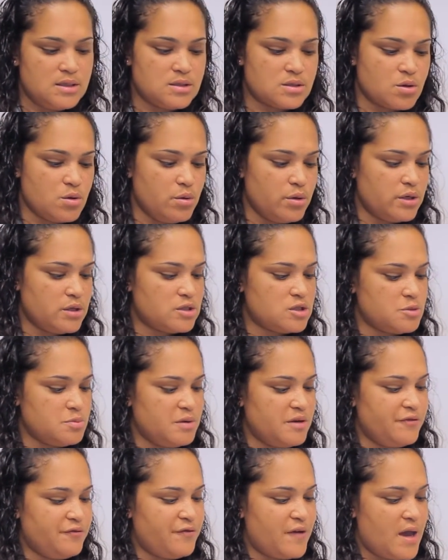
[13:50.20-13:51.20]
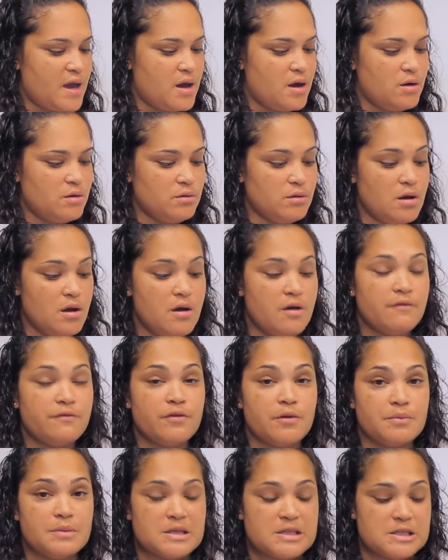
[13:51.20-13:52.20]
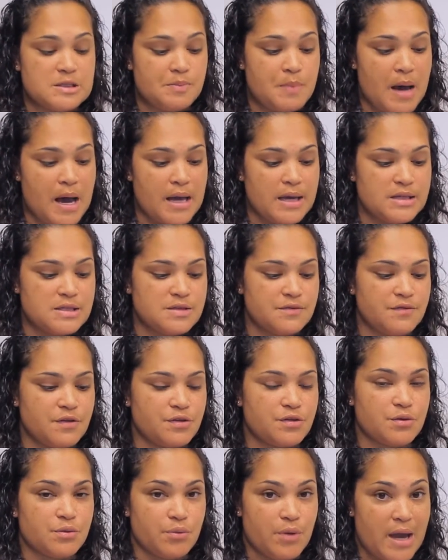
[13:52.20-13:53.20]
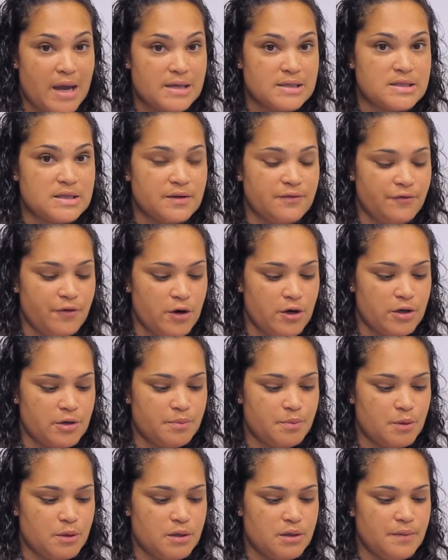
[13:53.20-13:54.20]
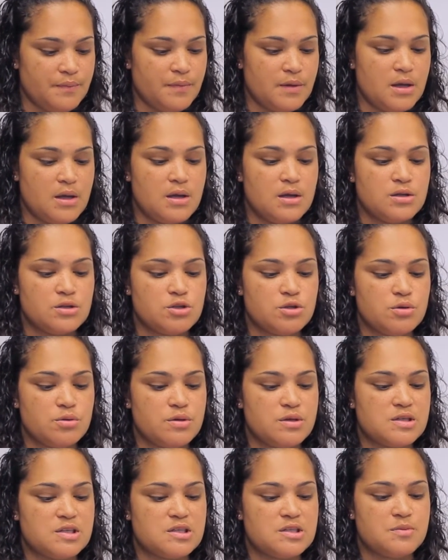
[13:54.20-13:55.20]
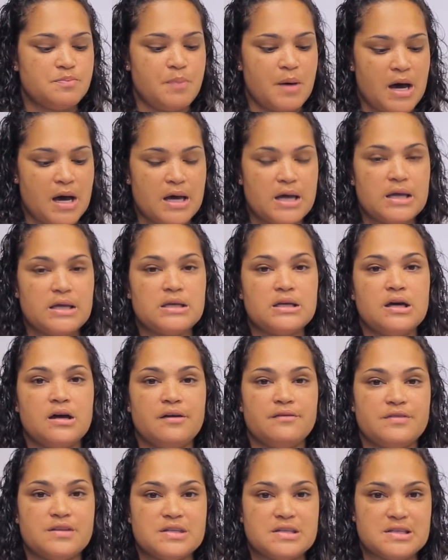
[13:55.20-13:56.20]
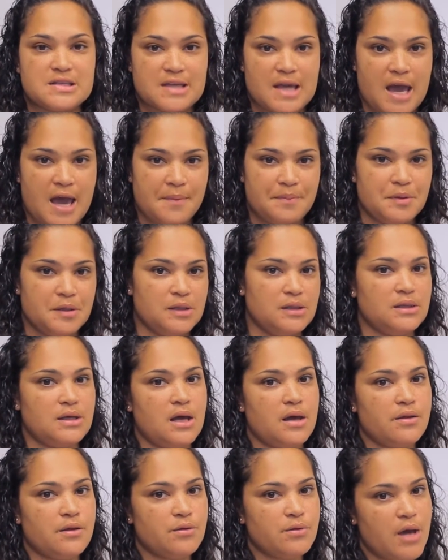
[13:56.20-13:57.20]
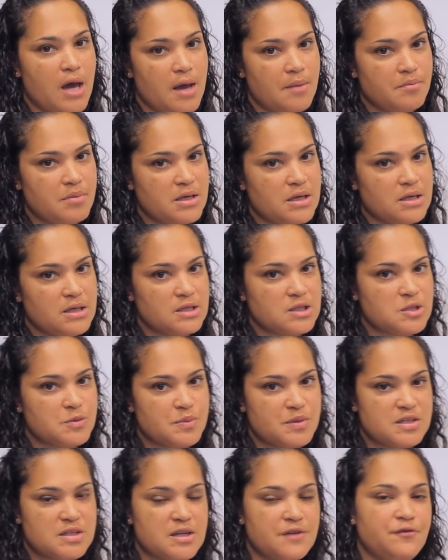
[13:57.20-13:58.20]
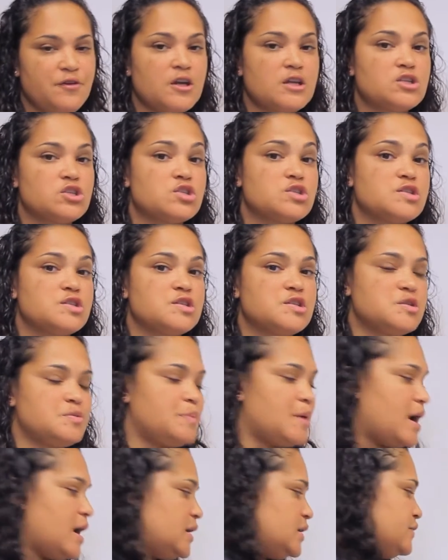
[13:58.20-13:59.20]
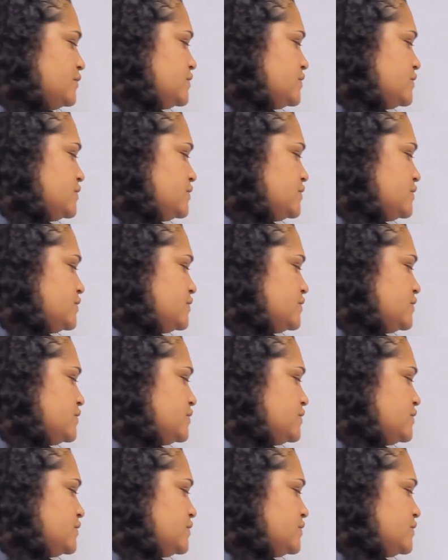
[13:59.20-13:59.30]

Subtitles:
is going to be found from the spines of the thoracic vertebra to the spine of the scapula. Now, they're not being specific, just the spine